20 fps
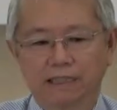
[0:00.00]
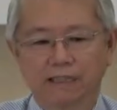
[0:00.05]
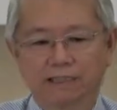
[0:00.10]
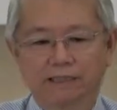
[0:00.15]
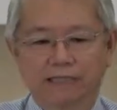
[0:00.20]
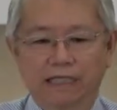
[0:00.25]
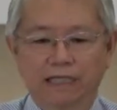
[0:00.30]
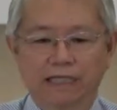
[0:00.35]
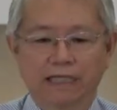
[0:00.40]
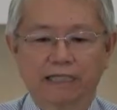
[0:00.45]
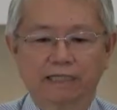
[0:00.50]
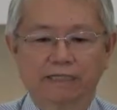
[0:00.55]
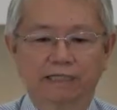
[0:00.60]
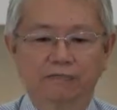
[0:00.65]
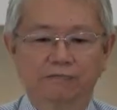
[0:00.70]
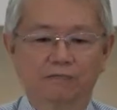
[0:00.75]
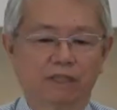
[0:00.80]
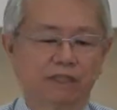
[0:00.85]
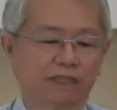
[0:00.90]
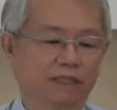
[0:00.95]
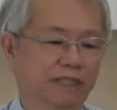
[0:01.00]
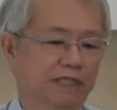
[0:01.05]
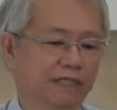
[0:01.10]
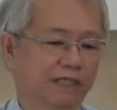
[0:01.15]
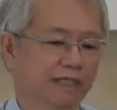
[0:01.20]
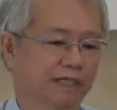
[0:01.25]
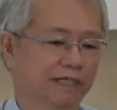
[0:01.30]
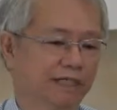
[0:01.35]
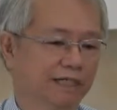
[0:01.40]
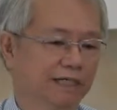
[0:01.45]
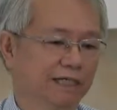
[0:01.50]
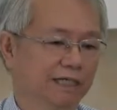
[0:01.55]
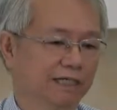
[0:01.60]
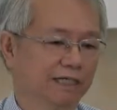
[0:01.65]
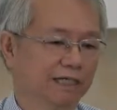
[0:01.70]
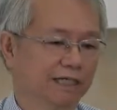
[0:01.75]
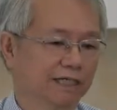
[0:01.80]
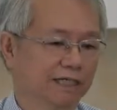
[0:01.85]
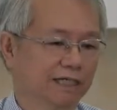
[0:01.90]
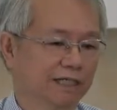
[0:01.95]
Second Timothy
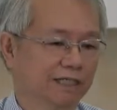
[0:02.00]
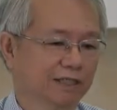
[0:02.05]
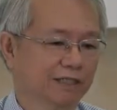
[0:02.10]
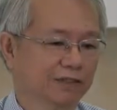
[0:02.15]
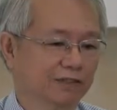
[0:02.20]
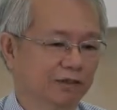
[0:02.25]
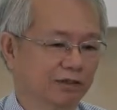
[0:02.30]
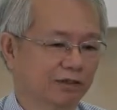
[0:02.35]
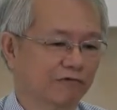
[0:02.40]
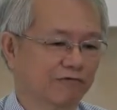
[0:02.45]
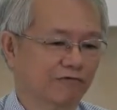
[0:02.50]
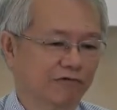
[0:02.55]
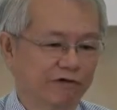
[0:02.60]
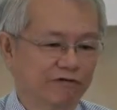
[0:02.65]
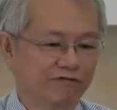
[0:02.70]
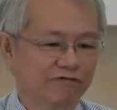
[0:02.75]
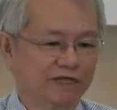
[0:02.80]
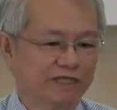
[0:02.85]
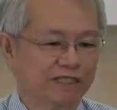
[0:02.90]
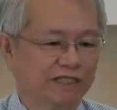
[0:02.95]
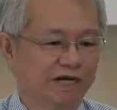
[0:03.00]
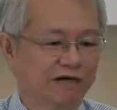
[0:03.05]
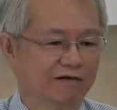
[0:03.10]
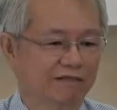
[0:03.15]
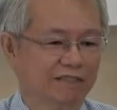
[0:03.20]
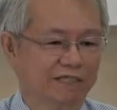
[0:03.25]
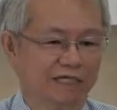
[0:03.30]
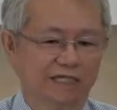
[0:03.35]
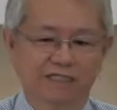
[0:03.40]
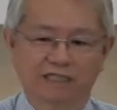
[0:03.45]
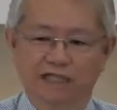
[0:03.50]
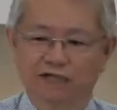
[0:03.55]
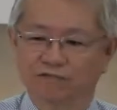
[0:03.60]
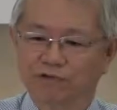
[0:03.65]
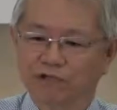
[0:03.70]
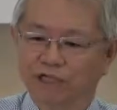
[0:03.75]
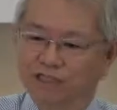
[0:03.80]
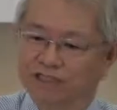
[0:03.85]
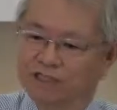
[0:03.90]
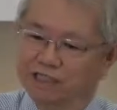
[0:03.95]
2.15 tells us that
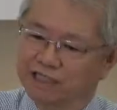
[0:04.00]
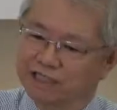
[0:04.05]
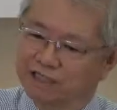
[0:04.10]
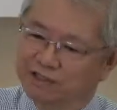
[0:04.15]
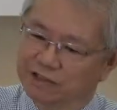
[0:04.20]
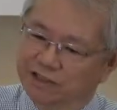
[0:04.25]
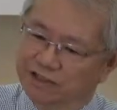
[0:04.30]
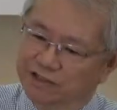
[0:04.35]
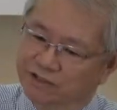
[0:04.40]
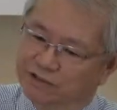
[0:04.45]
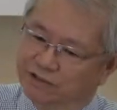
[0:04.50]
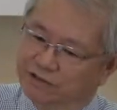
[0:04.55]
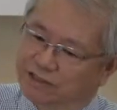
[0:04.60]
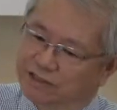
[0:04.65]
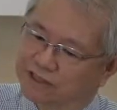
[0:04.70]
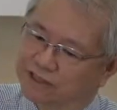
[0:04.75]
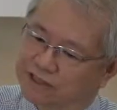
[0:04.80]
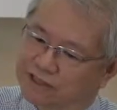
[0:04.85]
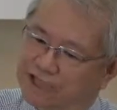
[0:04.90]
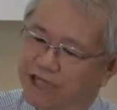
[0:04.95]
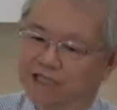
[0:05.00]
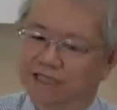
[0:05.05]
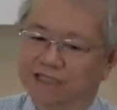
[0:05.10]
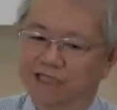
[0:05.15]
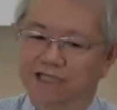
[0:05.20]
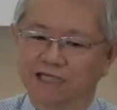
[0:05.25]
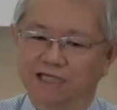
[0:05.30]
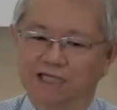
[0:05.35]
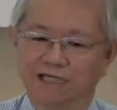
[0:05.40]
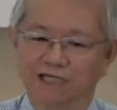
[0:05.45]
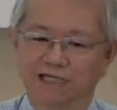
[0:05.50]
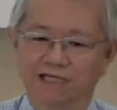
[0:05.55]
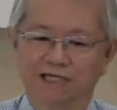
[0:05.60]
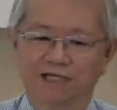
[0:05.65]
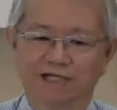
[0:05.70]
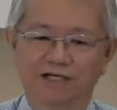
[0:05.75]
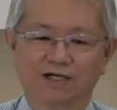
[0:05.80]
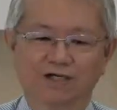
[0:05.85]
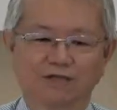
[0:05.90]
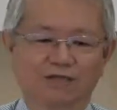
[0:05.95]
we need to study
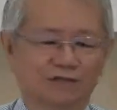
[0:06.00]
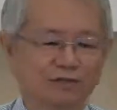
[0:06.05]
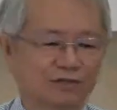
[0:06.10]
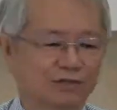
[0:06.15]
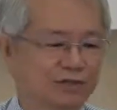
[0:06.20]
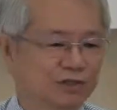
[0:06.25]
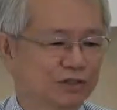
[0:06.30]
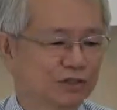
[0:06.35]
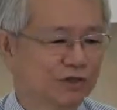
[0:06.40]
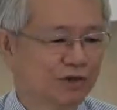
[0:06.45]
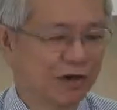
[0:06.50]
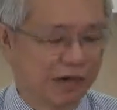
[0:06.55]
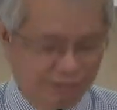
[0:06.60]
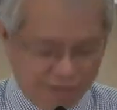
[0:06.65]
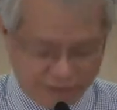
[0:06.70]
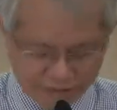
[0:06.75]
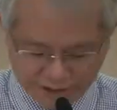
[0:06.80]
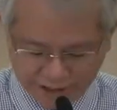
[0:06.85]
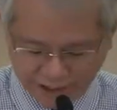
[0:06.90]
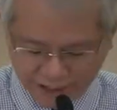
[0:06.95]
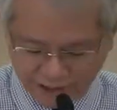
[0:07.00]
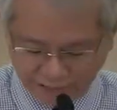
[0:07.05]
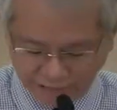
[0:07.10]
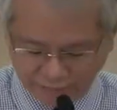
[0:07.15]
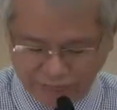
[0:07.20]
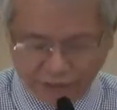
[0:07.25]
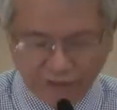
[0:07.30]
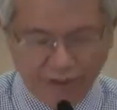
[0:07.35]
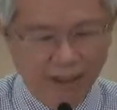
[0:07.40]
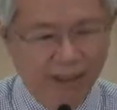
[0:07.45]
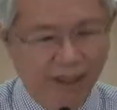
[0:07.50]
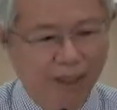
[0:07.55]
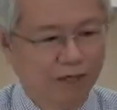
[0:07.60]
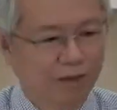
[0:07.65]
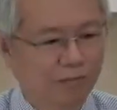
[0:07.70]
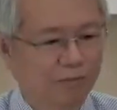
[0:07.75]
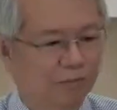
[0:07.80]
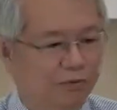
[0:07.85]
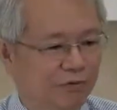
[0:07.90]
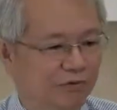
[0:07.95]
to show ourselves
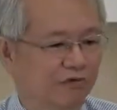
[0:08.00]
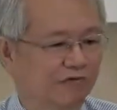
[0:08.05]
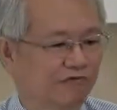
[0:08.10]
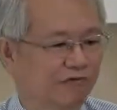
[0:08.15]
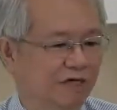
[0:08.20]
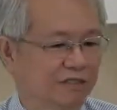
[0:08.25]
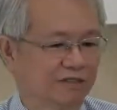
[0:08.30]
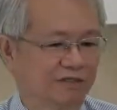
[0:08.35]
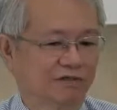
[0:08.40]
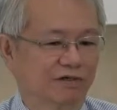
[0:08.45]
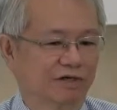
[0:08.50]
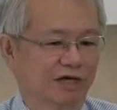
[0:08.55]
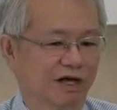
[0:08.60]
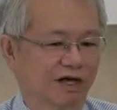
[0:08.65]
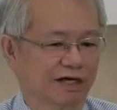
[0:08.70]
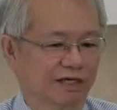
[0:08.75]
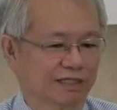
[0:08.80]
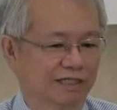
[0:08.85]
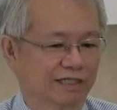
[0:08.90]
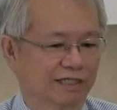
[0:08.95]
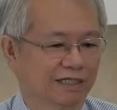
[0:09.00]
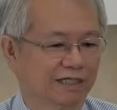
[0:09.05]
approved unto God.